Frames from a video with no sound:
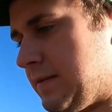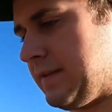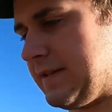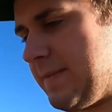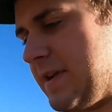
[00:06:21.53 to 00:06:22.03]

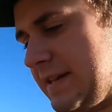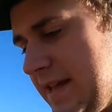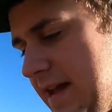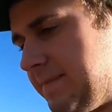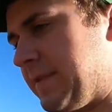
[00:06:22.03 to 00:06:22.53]
something like
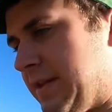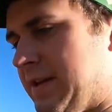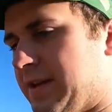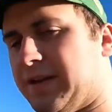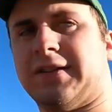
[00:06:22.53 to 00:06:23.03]
that.
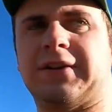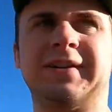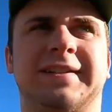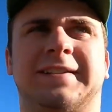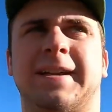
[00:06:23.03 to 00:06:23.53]
So
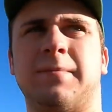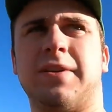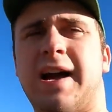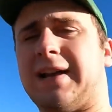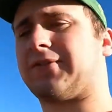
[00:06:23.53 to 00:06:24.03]
it's December
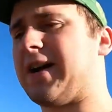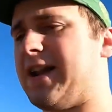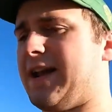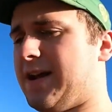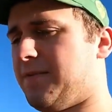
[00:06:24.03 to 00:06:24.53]
9th
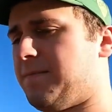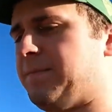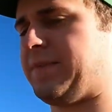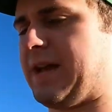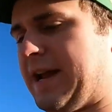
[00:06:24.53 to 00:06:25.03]
right now,
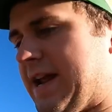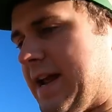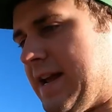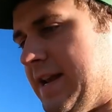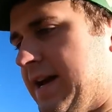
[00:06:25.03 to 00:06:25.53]

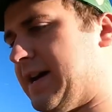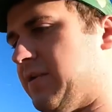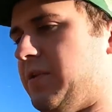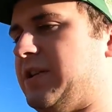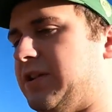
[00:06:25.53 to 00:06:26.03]
and
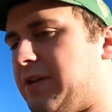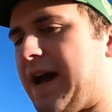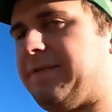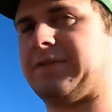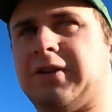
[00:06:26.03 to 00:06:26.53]
we do
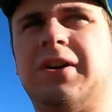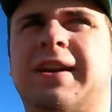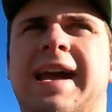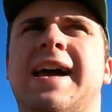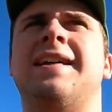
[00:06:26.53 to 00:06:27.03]
have to look
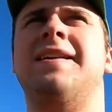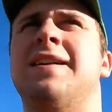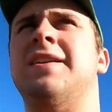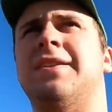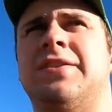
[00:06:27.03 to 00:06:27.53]
at
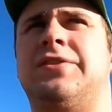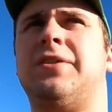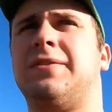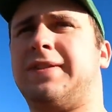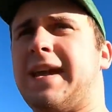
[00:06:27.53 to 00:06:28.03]

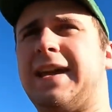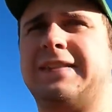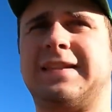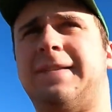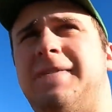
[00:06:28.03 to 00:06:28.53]
certain
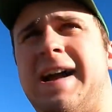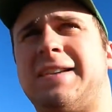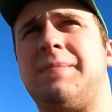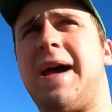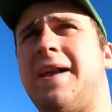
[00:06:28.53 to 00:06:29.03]
things, and the fact of
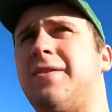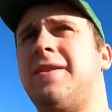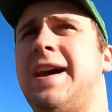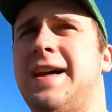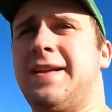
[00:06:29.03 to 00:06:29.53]
the matter
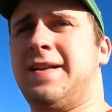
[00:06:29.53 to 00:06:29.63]
that,